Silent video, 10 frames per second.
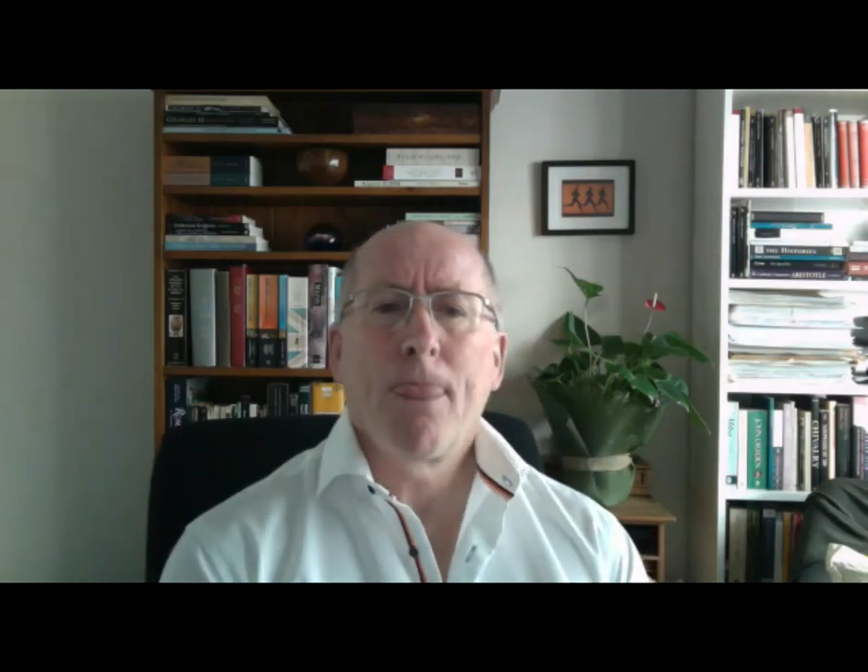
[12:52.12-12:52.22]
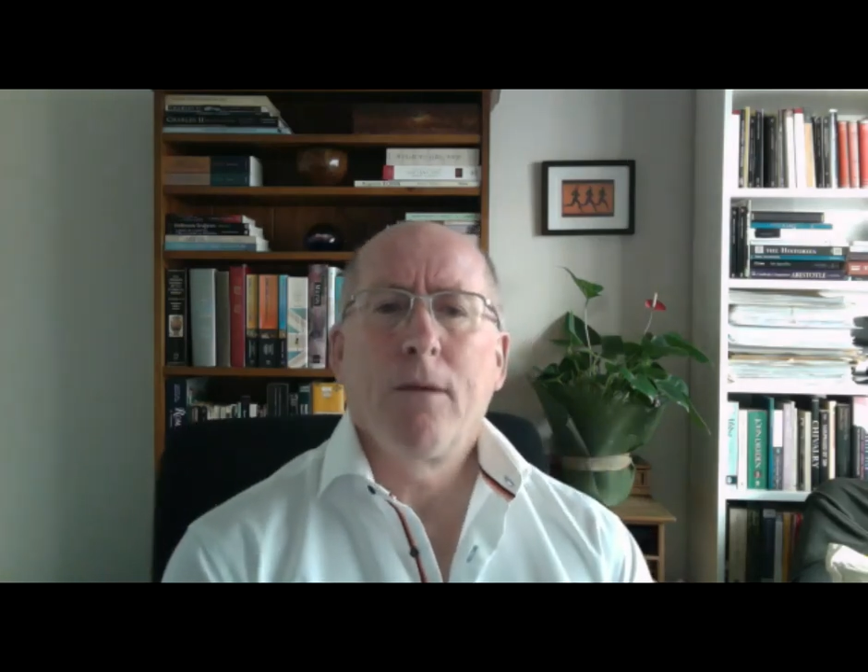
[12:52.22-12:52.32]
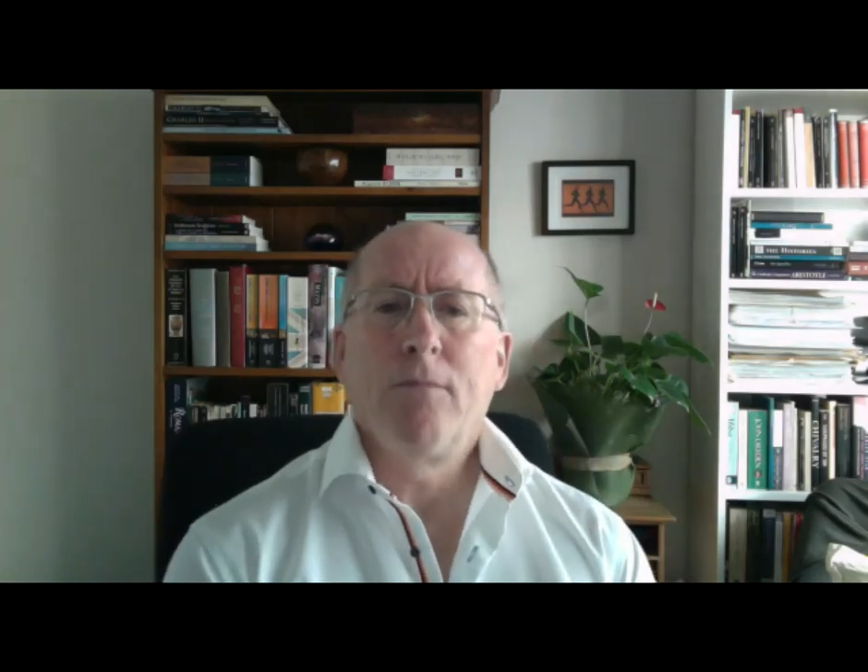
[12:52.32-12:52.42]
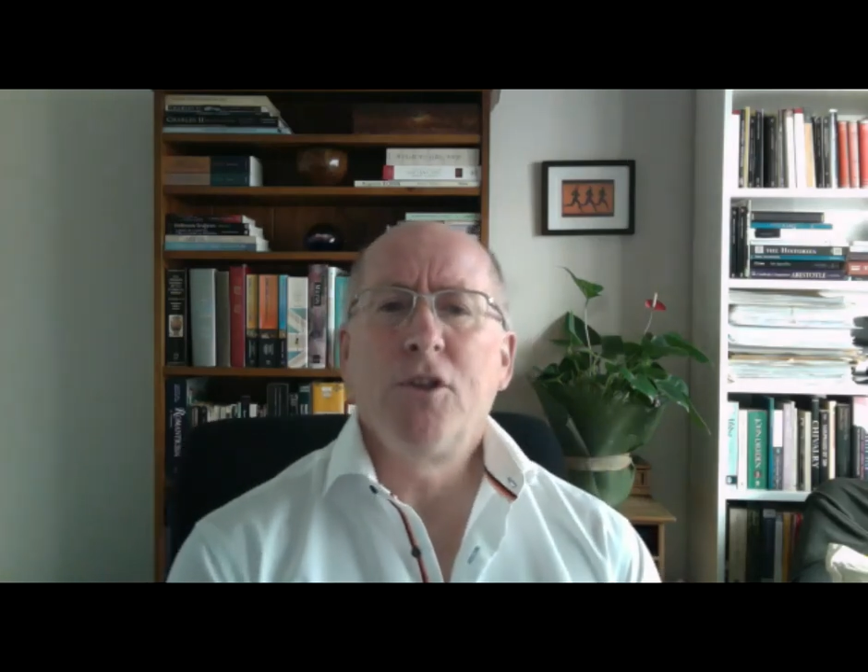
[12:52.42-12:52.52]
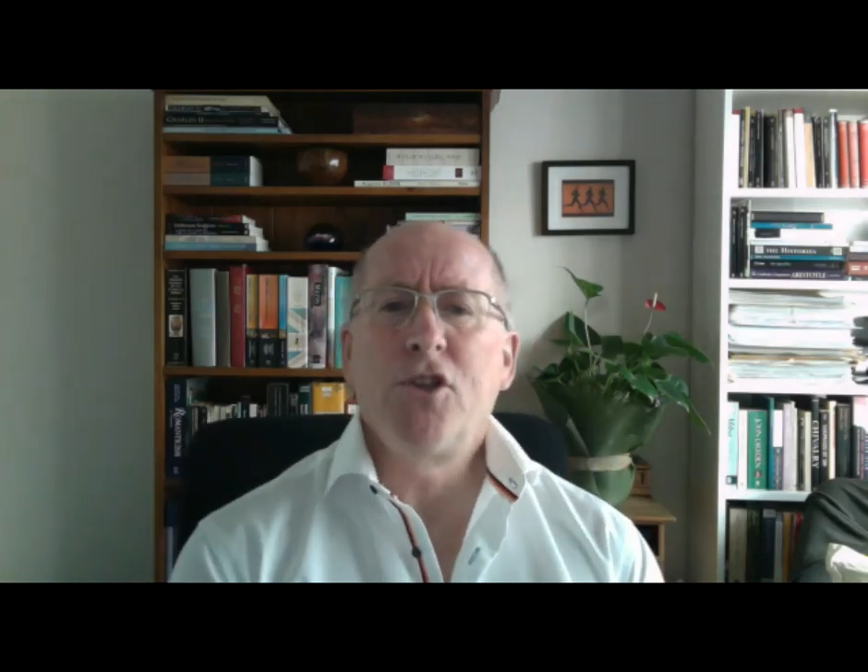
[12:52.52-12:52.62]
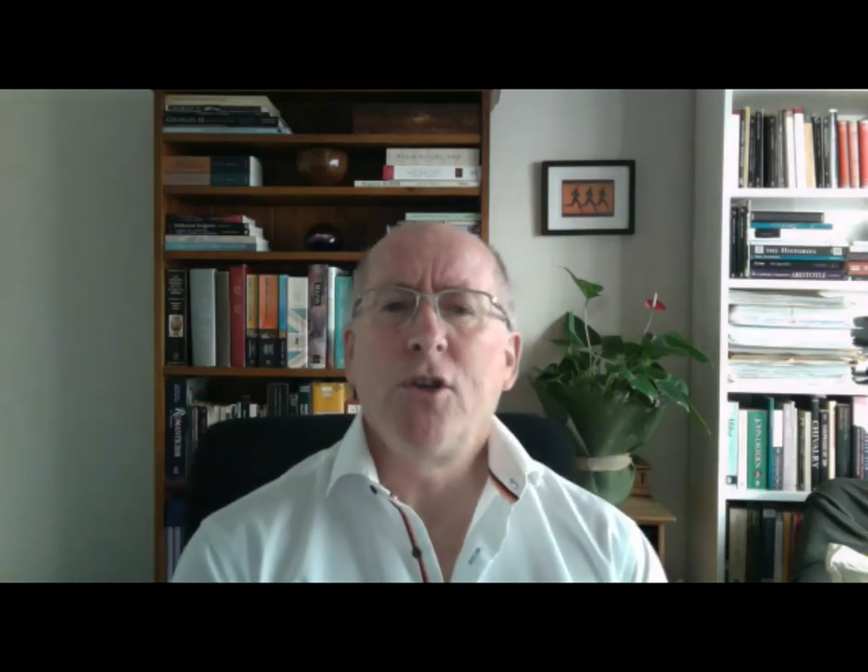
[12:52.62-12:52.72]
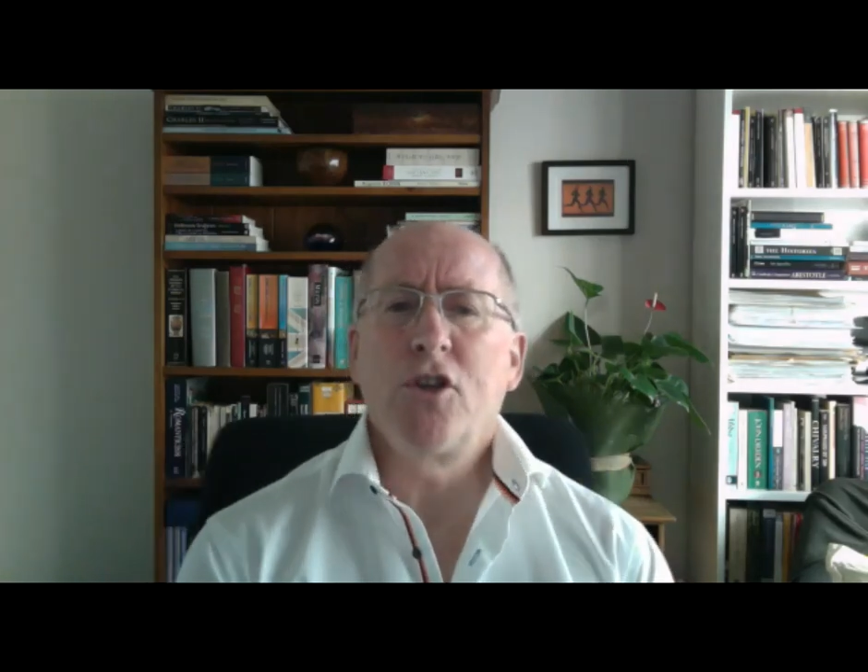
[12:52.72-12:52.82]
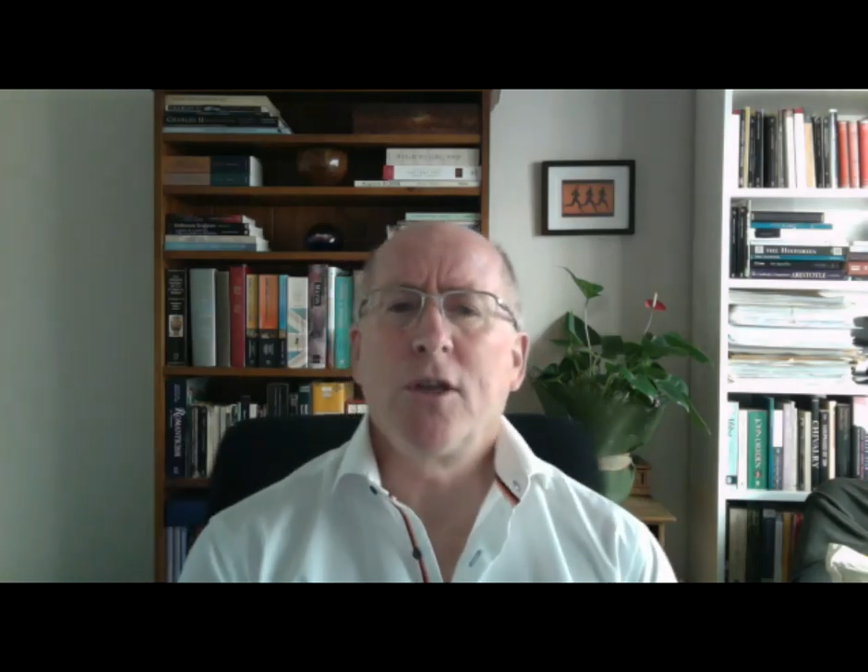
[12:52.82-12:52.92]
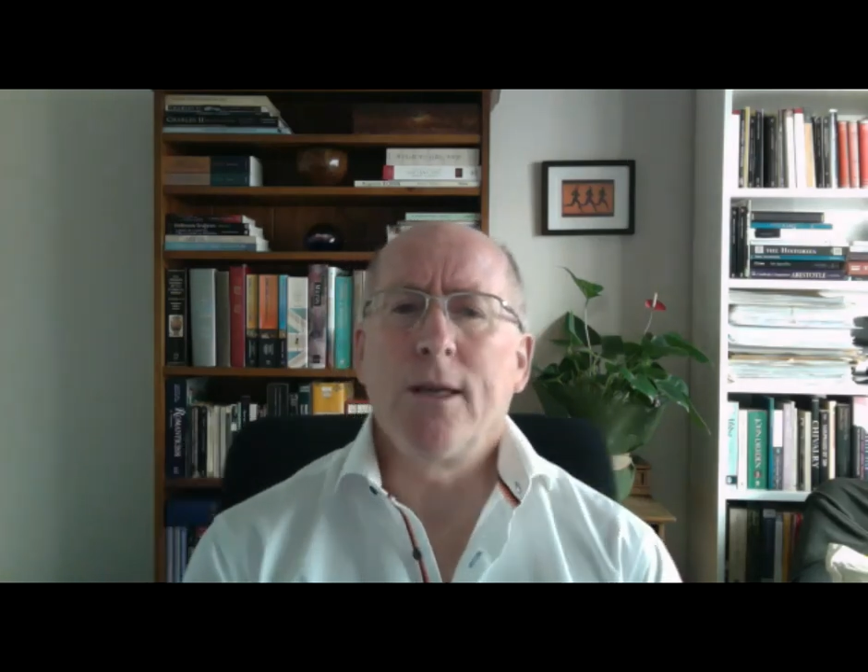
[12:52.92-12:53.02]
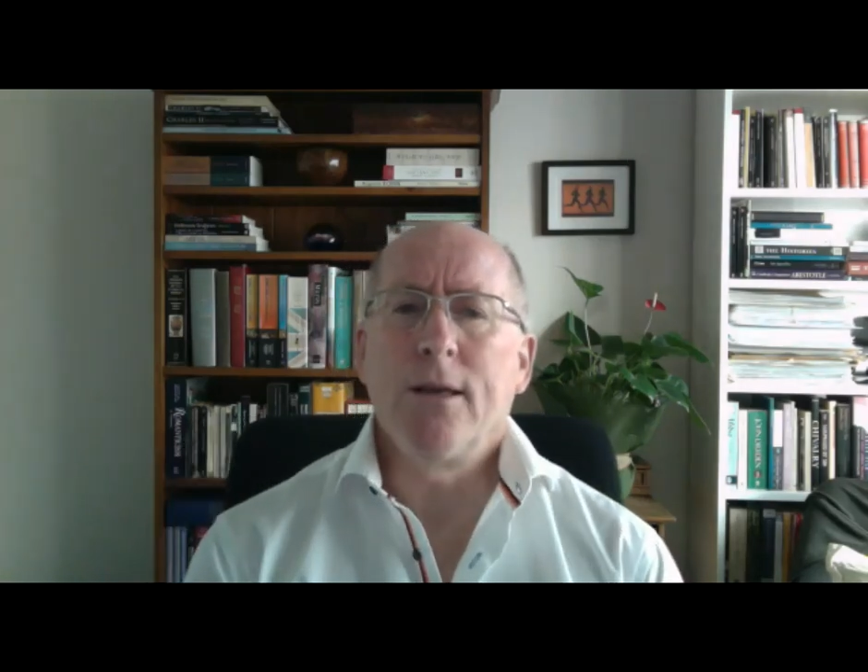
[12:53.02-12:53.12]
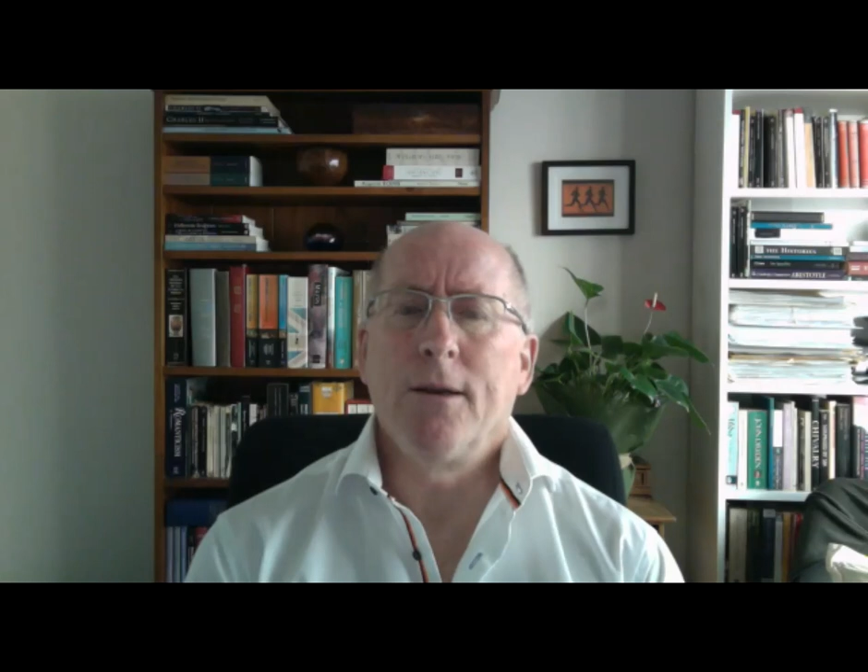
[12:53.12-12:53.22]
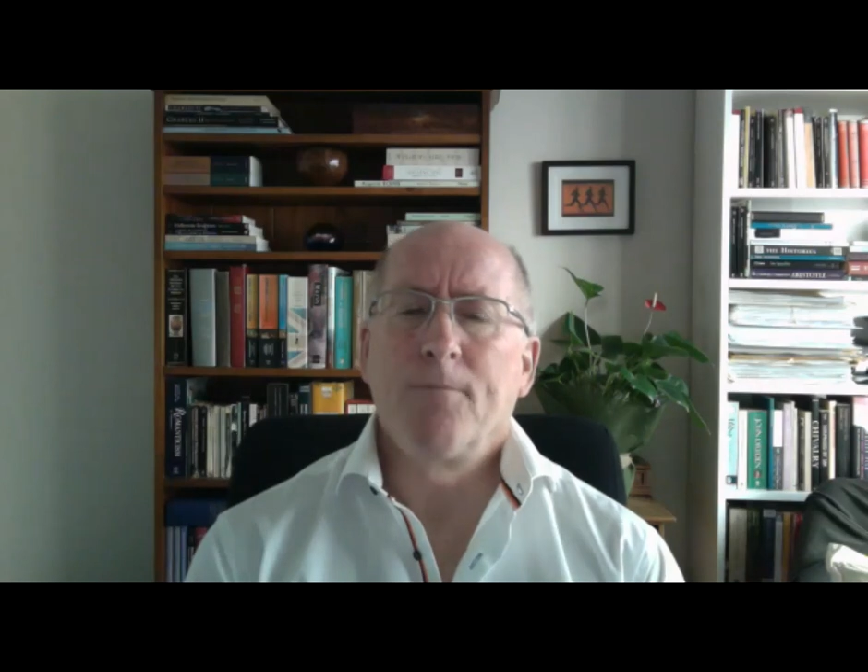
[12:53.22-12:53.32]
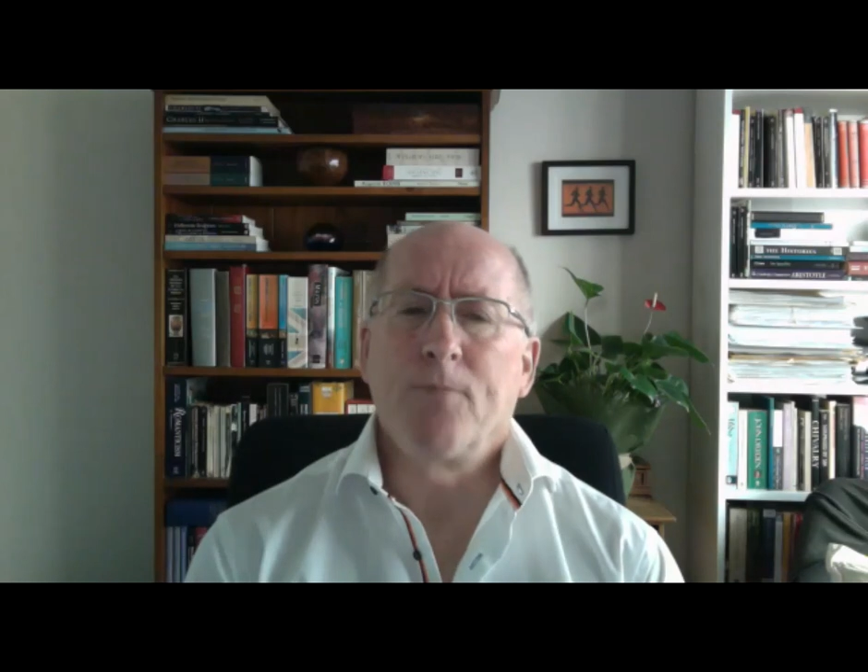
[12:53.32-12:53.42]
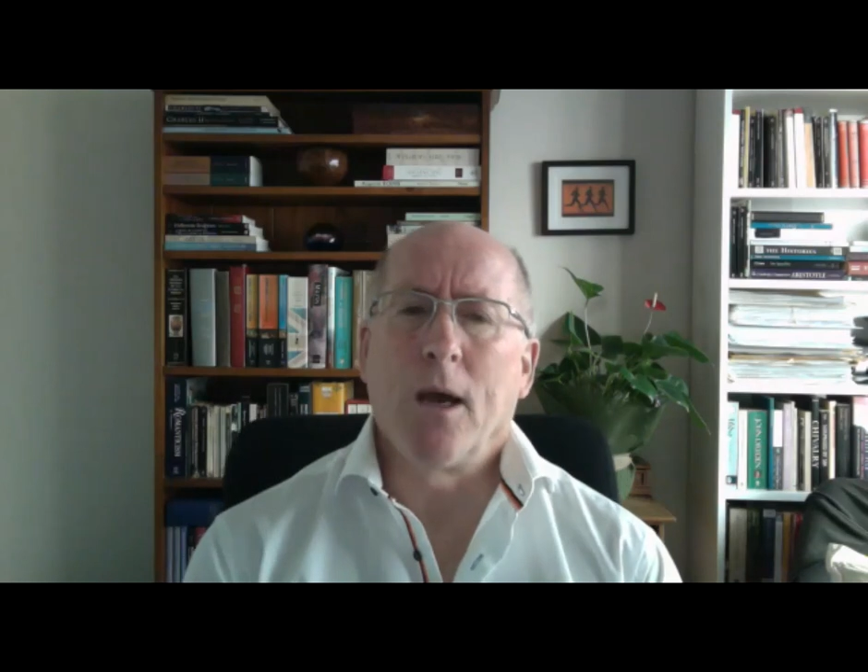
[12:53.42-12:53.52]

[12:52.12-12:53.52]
is usually